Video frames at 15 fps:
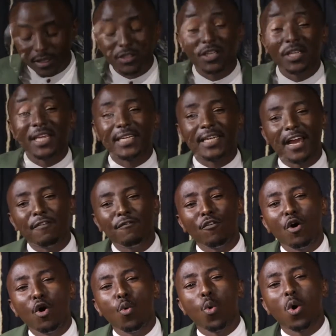See, the
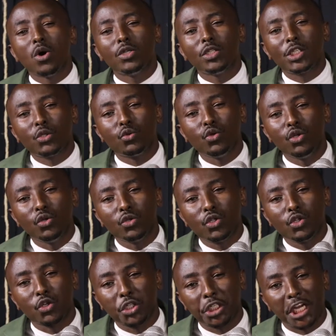devil wants to
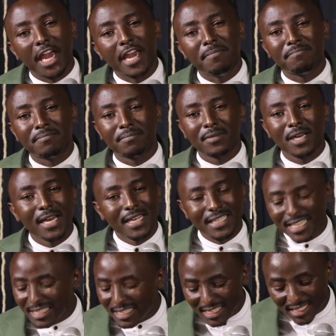use your shame,
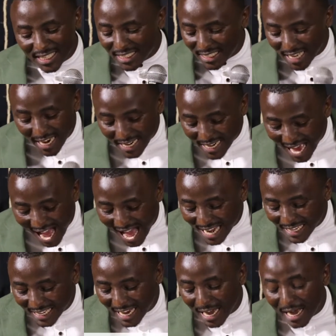just as I said
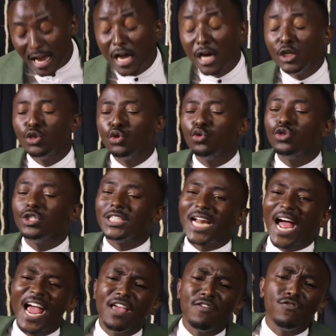earlier, to
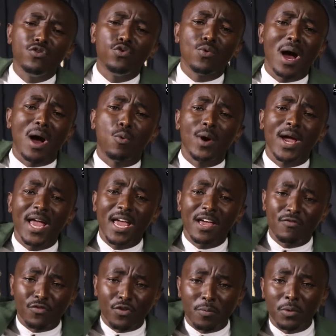drive you away
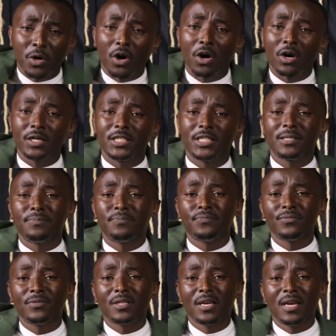from God.
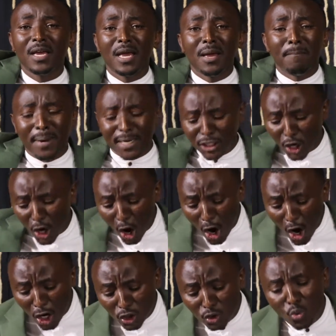But
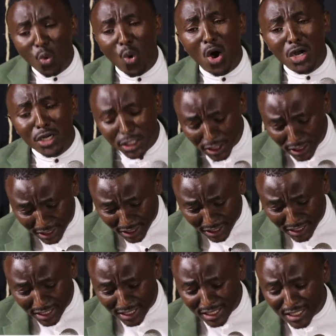God
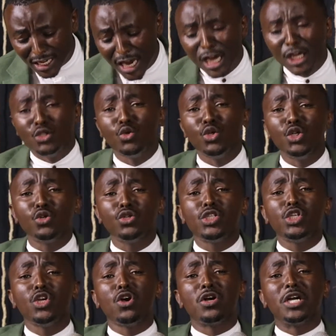wants to
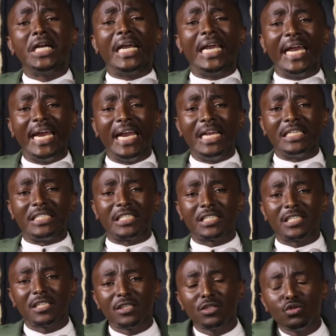use your
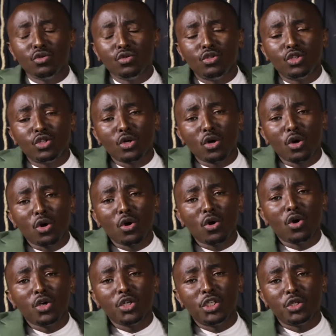guilt to
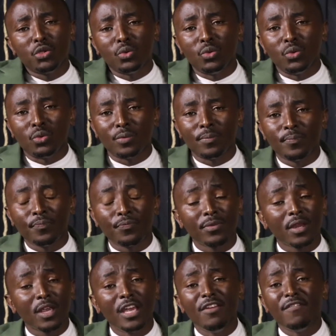draw
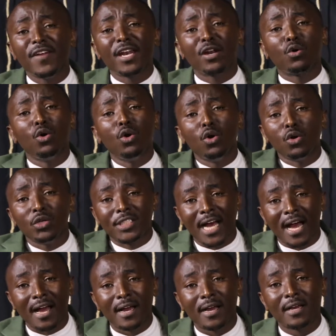you even closer